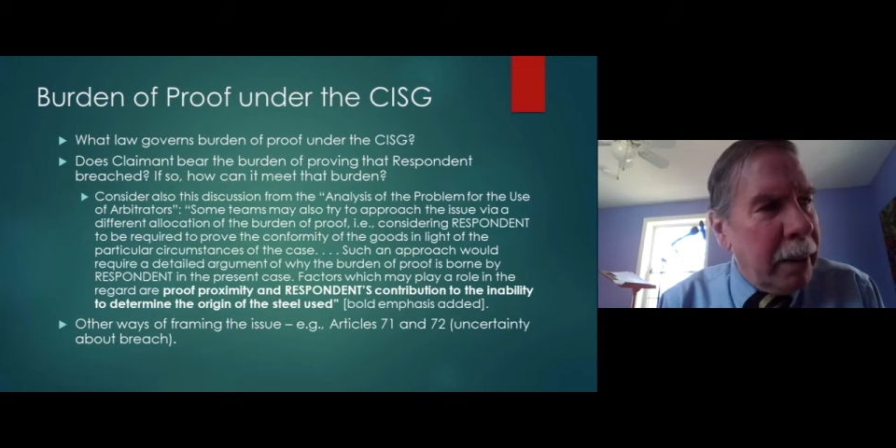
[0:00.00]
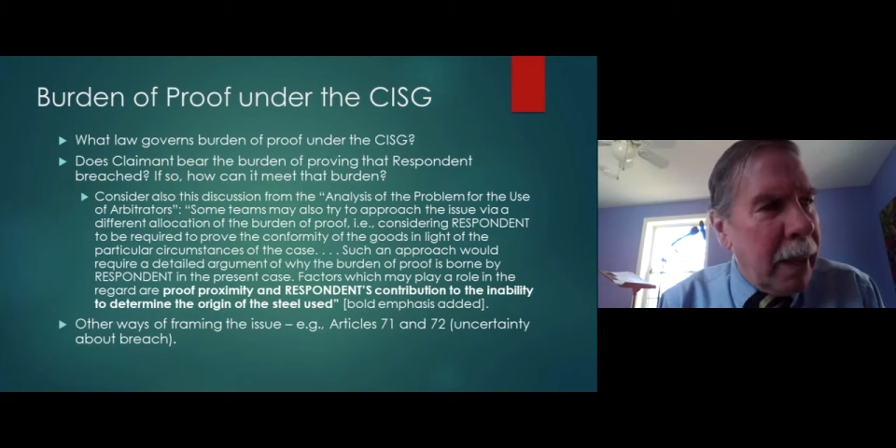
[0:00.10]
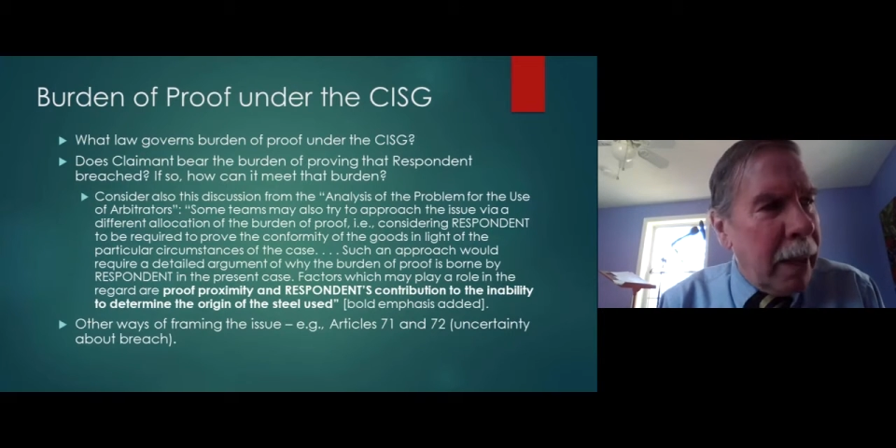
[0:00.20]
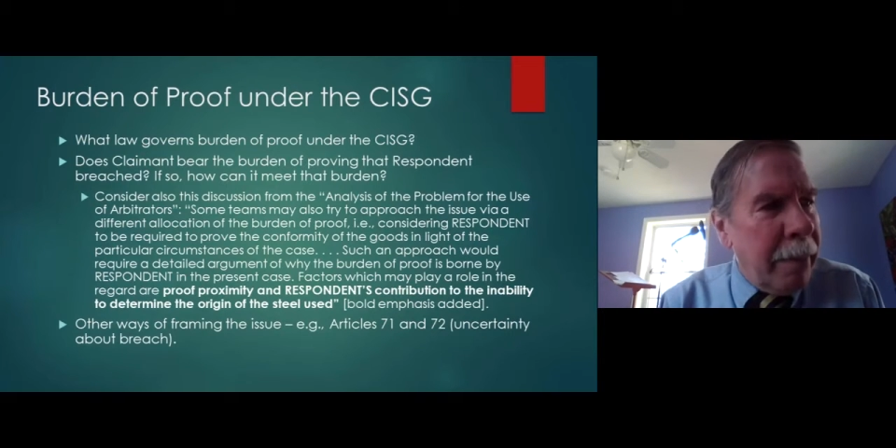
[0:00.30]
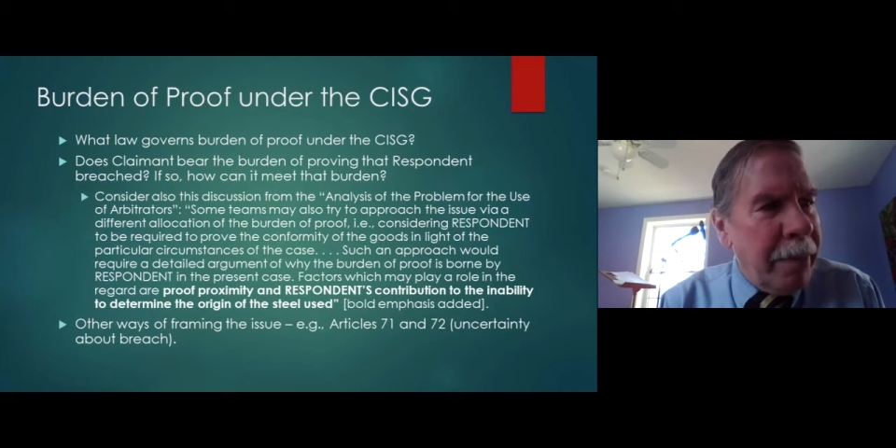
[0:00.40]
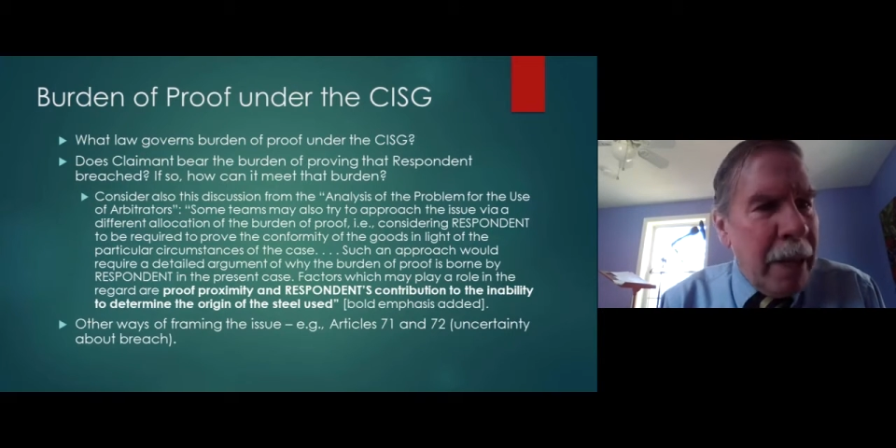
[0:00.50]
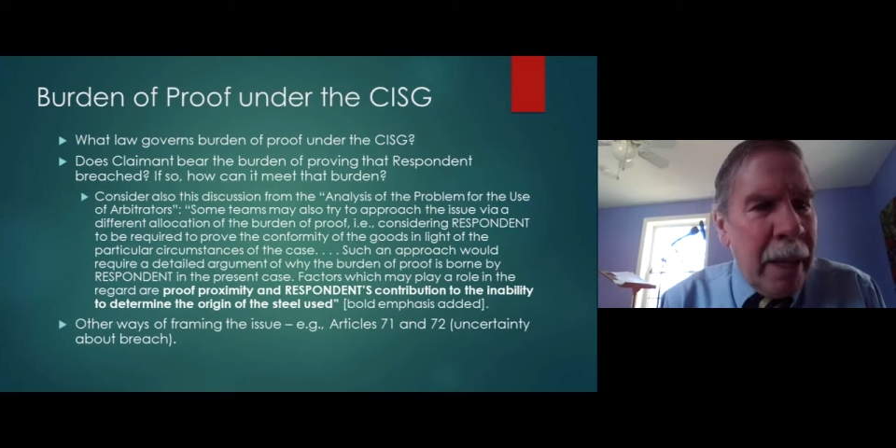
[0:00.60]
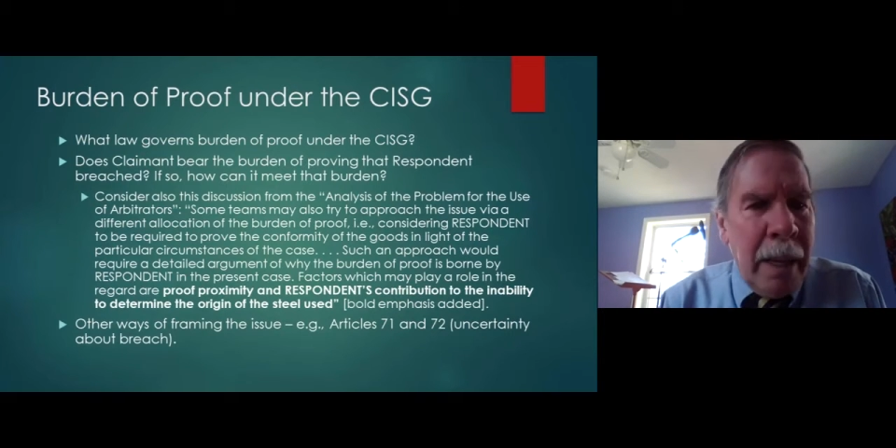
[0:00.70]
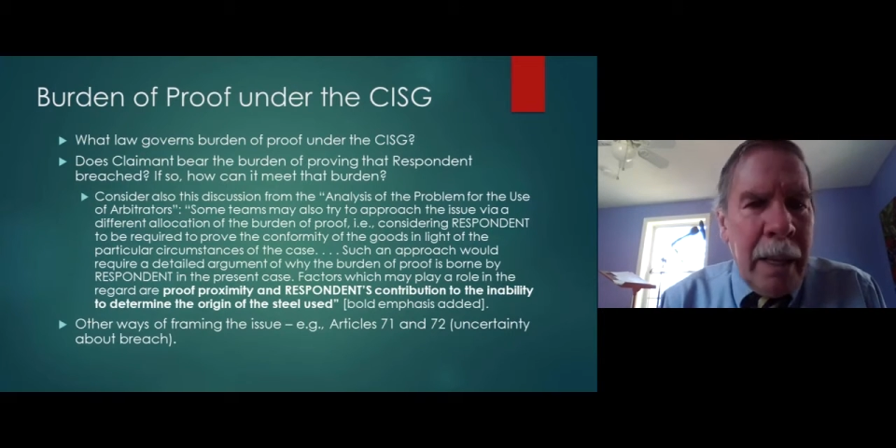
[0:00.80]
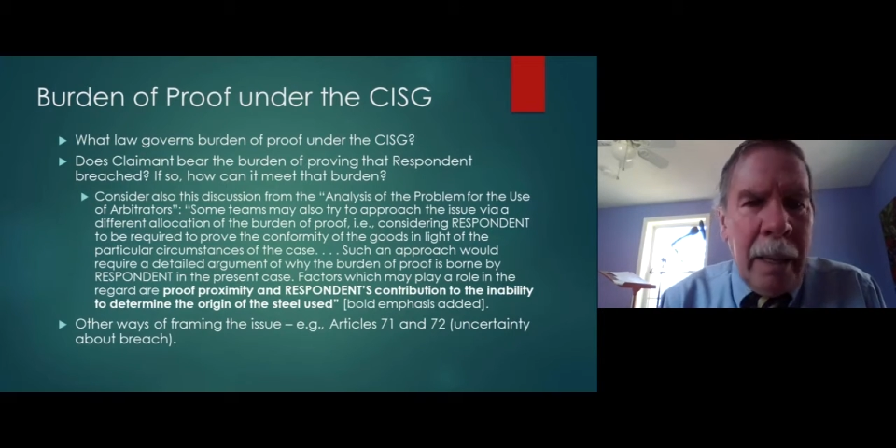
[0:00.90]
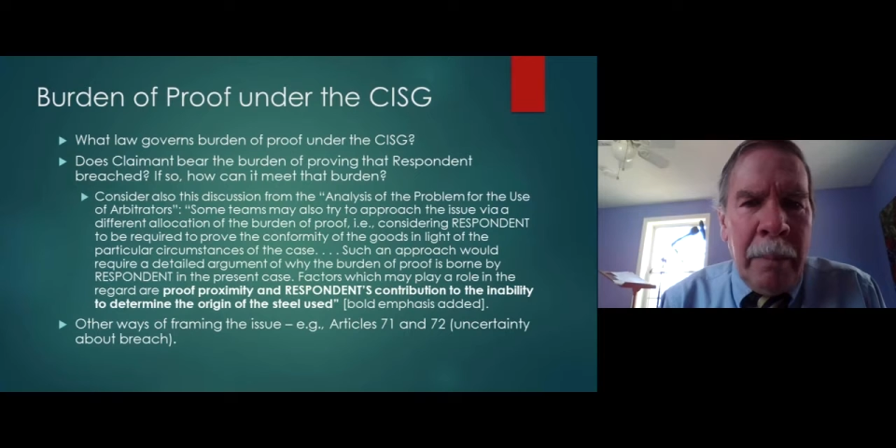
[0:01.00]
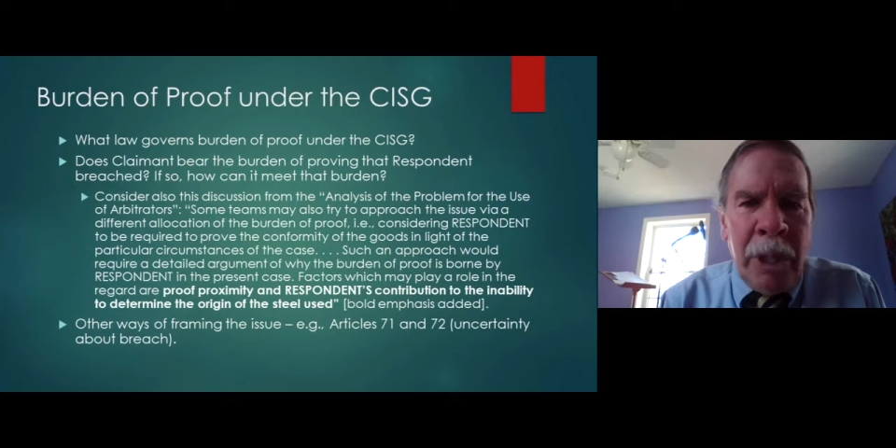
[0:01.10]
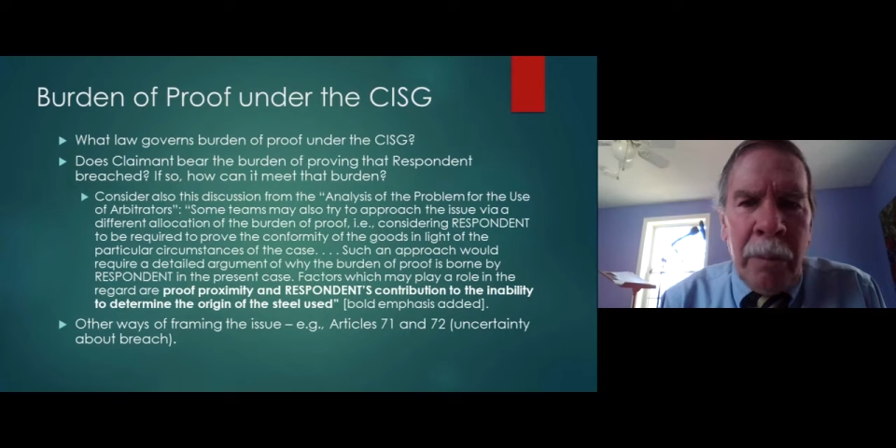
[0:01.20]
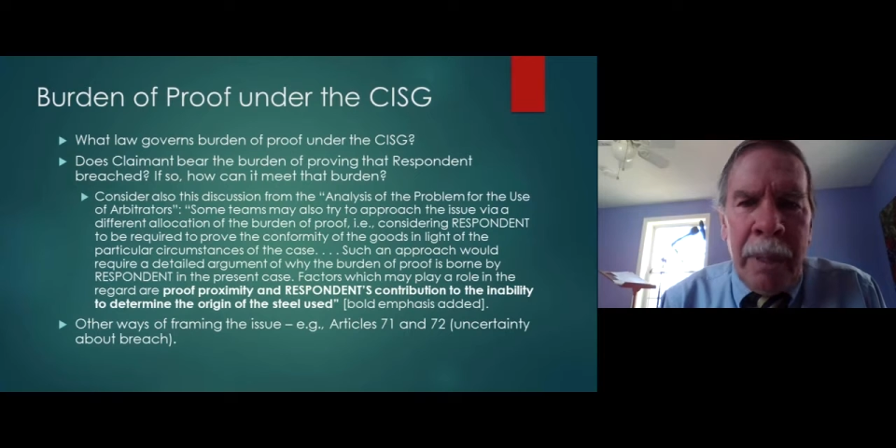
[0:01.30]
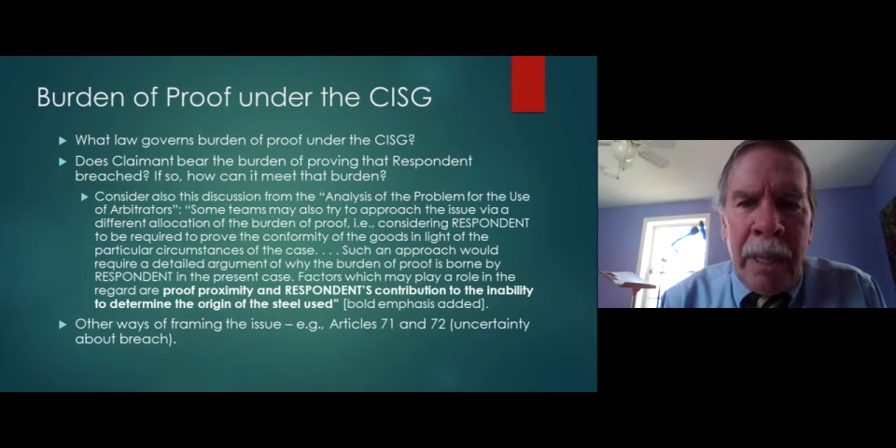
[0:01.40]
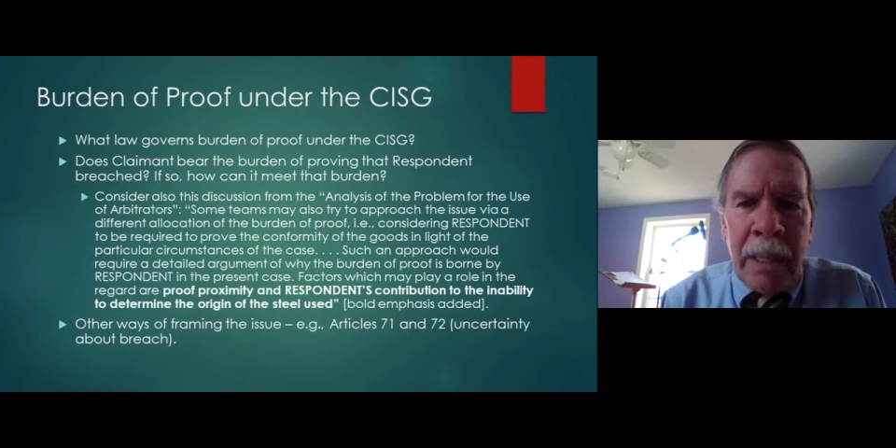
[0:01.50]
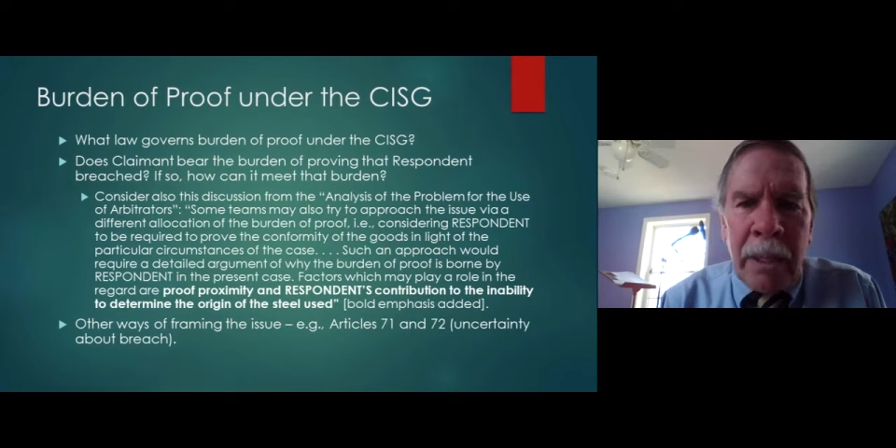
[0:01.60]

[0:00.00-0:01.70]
it. In German,